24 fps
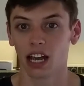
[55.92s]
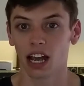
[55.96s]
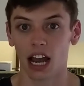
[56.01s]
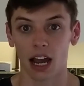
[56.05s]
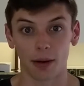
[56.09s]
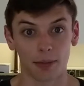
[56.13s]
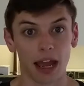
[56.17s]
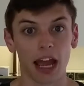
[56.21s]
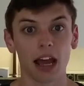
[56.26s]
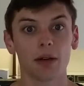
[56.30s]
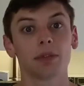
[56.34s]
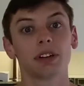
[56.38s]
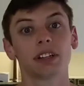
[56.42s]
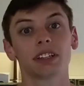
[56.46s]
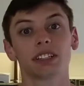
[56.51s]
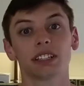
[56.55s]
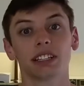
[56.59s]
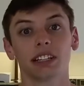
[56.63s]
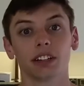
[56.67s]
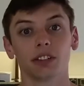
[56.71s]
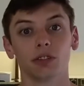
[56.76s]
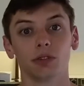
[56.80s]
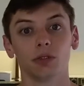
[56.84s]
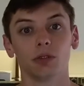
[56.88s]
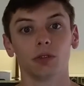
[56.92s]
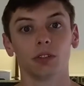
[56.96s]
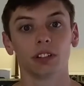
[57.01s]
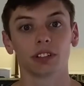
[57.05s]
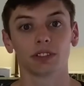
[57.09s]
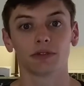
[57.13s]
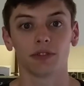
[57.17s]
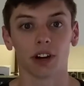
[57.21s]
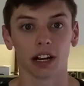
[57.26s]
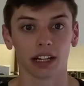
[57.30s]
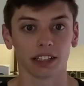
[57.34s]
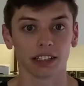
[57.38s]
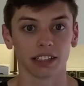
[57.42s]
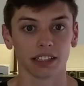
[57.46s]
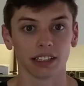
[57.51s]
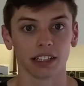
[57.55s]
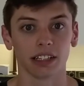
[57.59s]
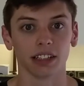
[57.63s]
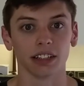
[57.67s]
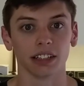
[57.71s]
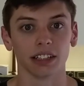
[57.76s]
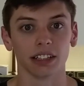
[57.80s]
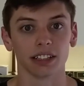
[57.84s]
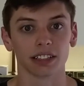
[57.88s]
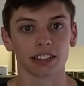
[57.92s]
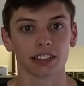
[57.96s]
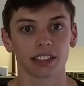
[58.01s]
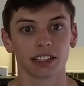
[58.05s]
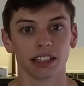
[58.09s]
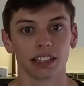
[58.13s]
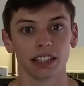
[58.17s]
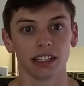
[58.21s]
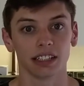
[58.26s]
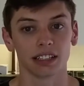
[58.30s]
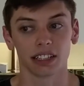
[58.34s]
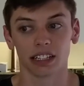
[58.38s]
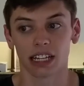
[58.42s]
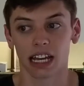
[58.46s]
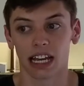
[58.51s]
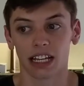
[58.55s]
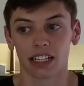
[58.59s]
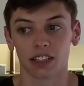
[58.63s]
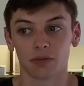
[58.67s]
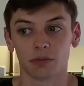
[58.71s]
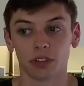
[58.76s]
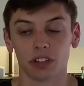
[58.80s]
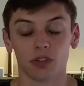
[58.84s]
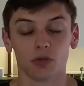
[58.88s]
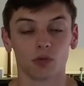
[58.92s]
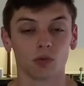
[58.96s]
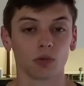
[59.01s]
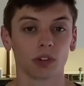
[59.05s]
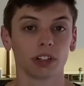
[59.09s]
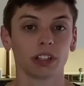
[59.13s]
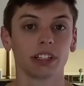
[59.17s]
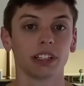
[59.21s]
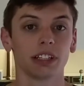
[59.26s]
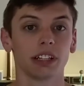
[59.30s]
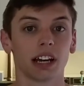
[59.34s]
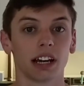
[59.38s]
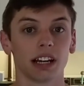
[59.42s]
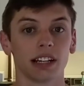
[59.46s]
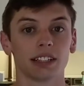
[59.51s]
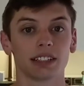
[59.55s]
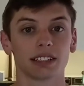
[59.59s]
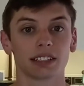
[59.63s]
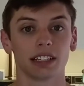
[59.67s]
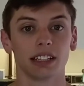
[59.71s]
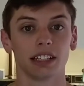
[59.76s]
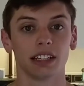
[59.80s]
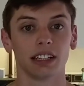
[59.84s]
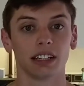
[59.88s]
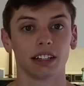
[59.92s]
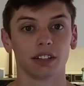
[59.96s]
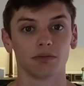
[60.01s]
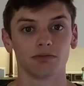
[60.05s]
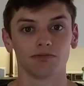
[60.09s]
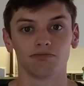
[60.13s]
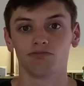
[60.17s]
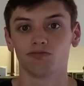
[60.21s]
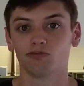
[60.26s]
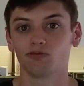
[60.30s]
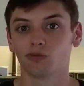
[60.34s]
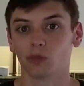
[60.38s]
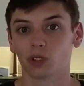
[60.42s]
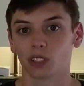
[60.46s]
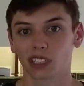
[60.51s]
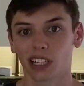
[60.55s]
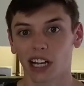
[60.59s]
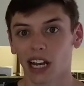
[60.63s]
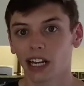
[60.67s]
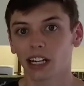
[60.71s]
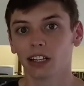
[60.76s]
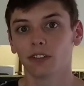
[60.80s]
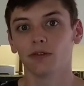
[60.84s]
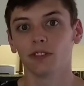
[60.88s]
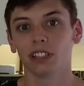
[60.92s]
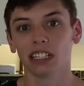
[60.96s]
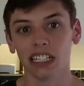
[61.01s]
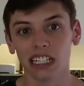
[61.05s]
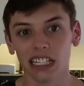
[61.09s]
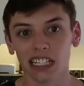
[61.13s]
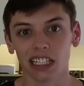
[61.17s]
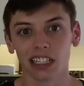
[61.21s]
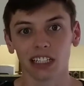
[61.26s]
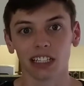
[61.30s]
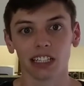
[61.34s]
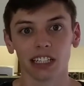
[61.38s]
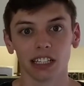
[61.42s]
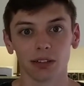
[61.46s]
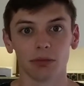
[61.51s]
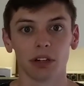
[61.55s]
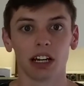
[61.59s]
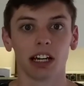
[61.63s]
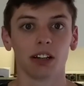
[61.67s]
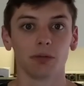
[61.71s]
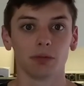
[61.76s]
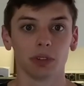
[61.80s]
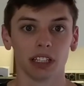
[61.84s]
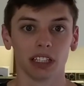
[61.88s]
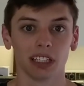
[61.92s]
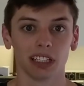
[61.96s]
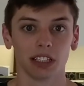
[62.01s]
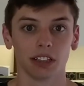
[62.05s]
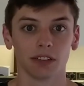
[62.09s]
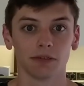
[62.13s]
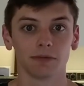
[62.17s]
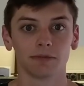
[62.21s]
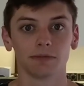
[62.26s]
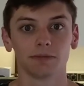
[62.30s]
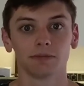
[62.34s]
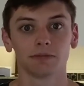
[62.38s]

I'm happy to see that Google has finally done this. It has been really nice and was kind of needed, in my opinion.